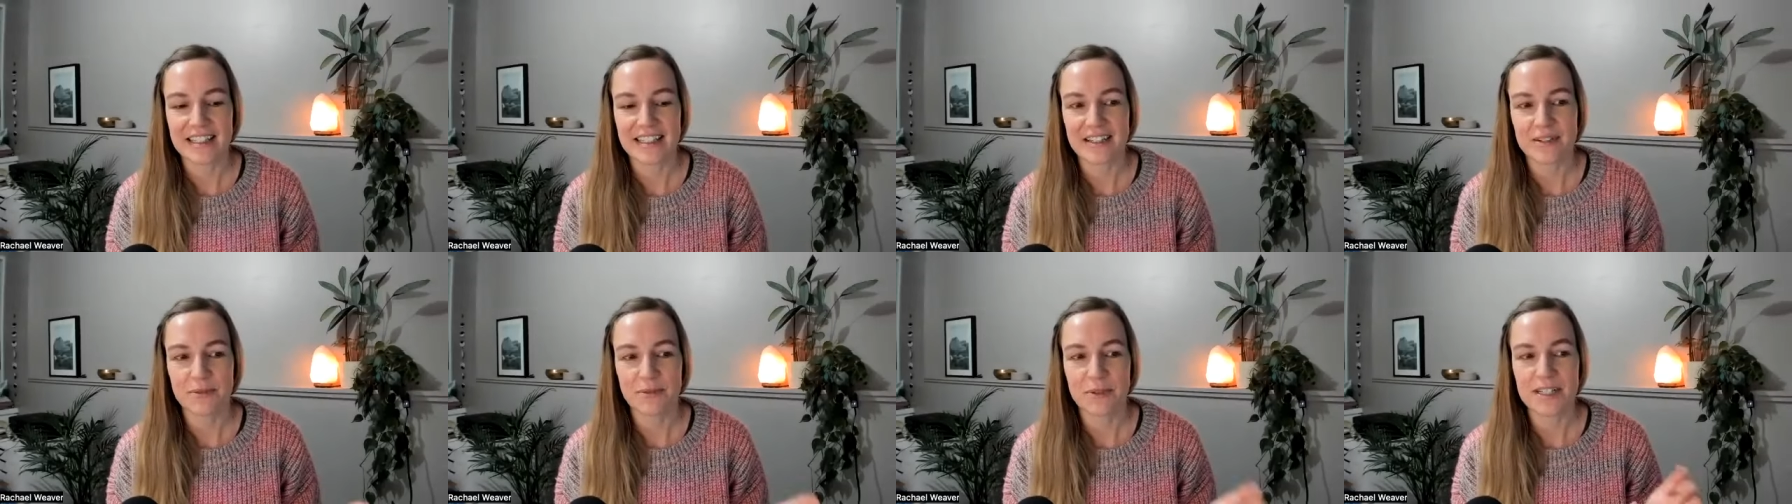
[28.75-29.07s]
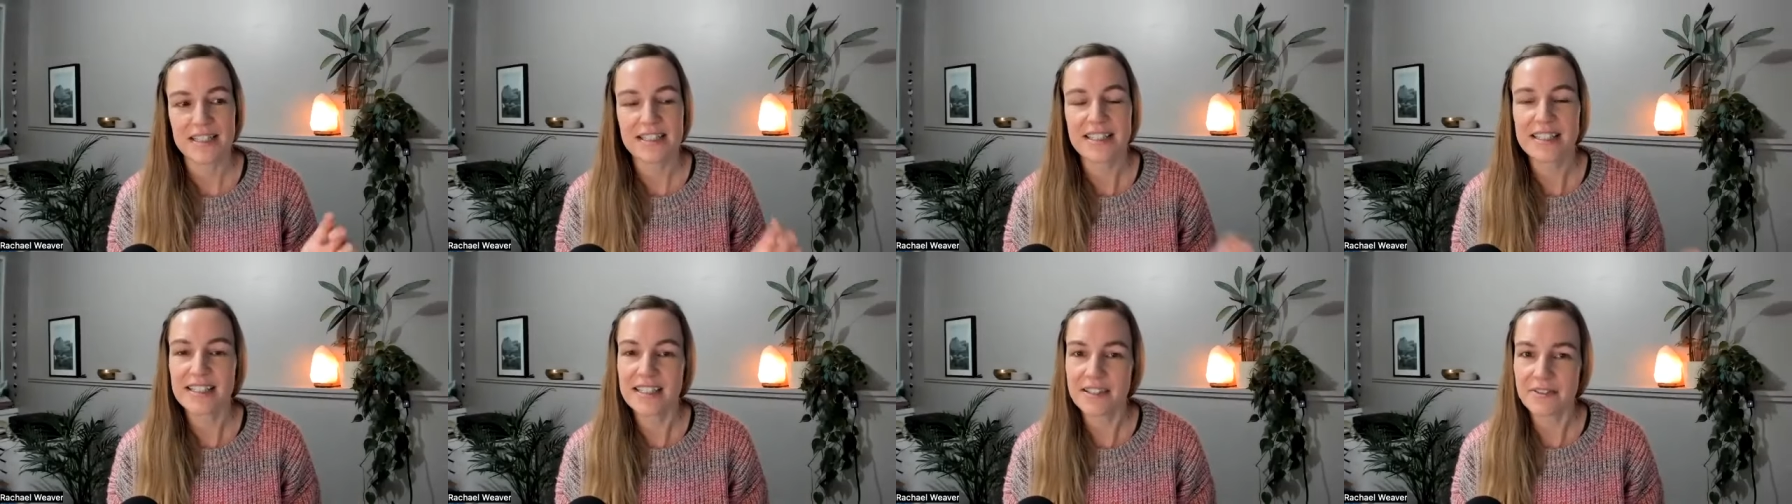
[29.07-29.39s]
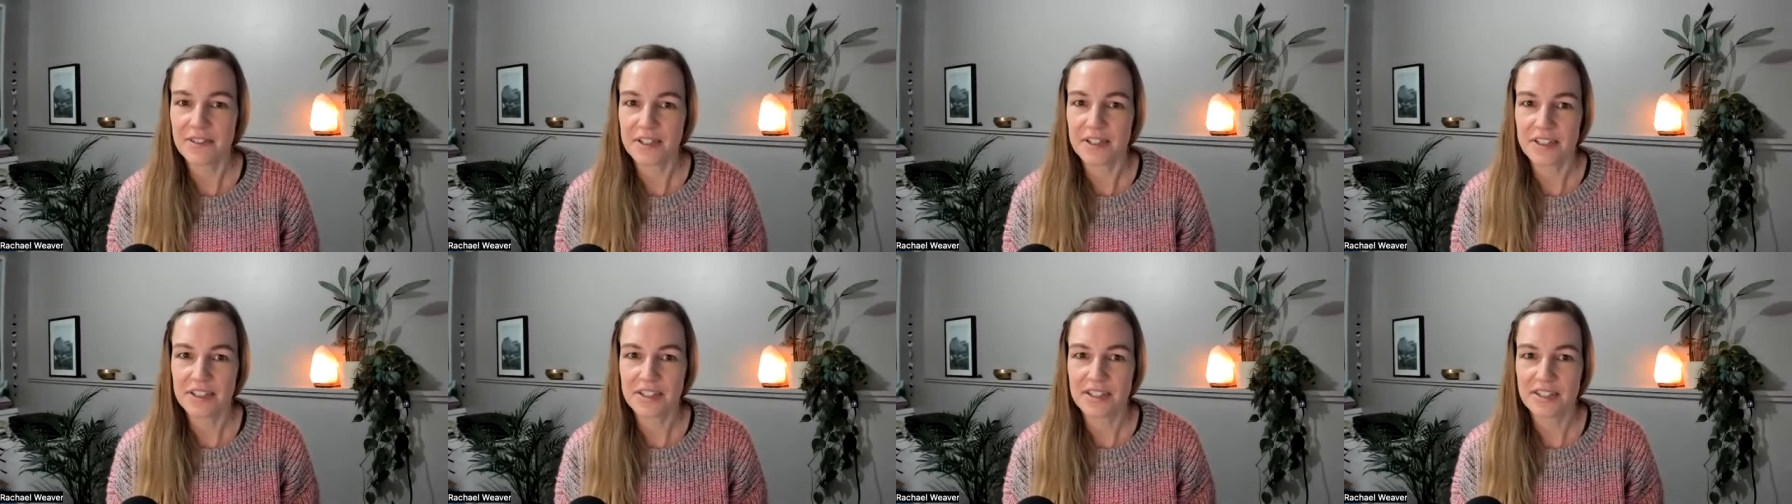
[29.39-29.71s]
what is the
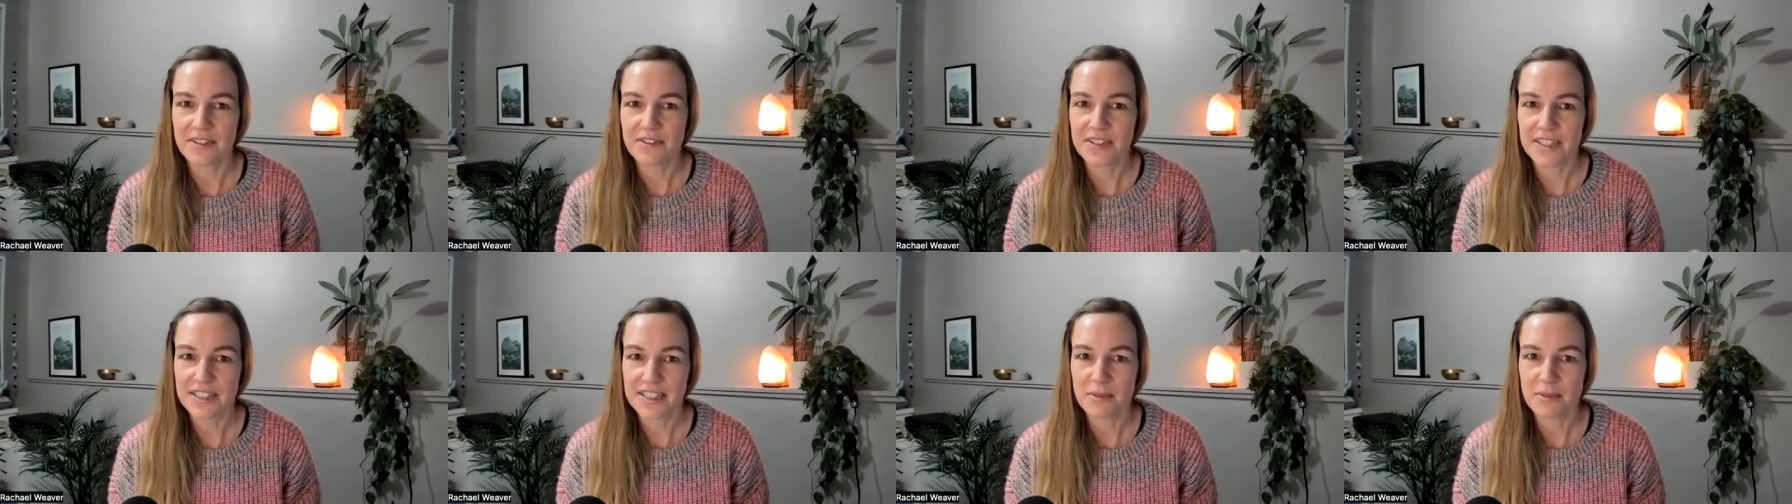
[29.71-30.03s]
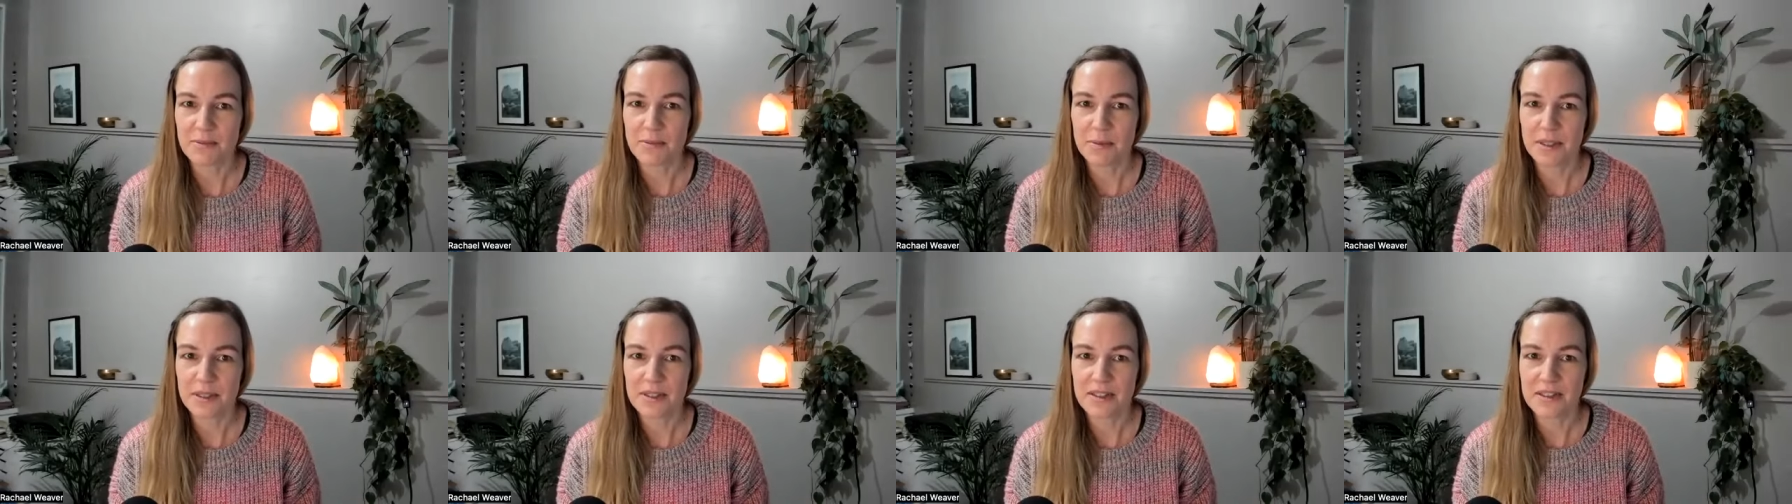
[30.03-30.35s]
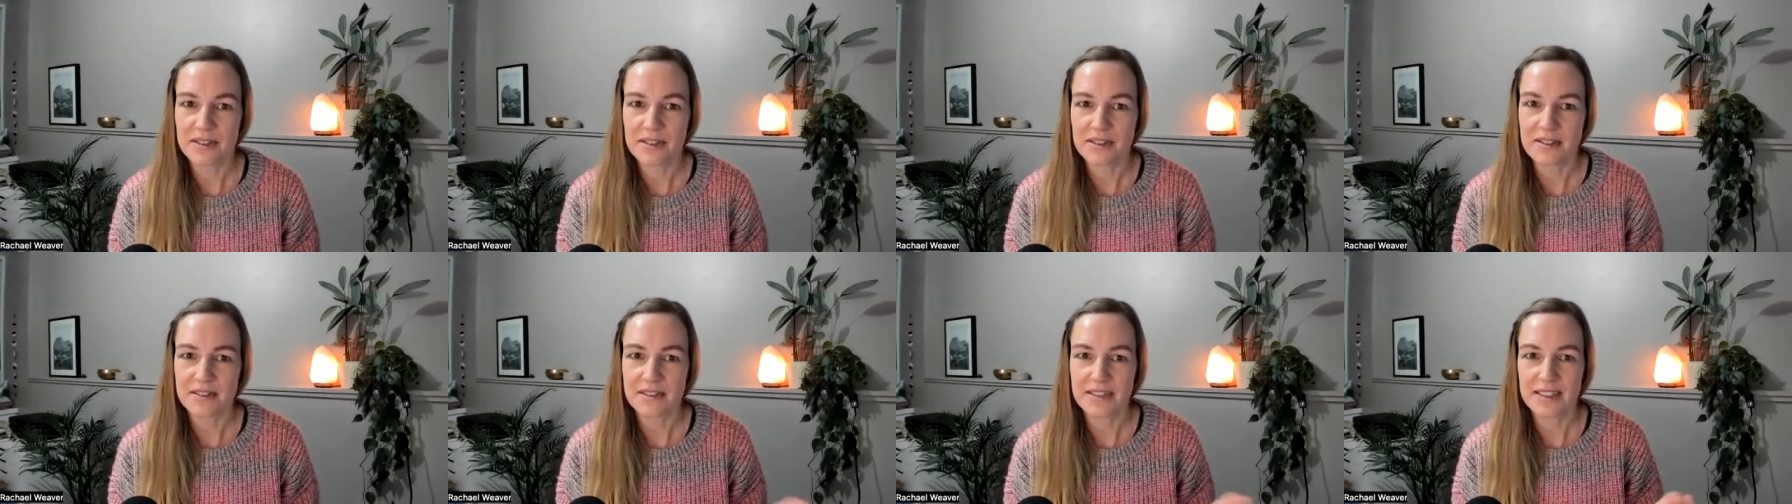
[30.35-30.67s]
definition of a simple